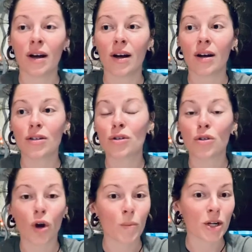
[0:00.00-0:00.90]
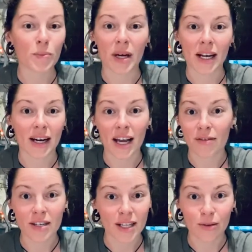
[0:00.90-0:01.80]
so much better every
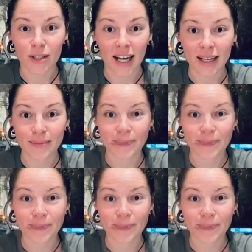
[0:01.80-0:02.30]
single day.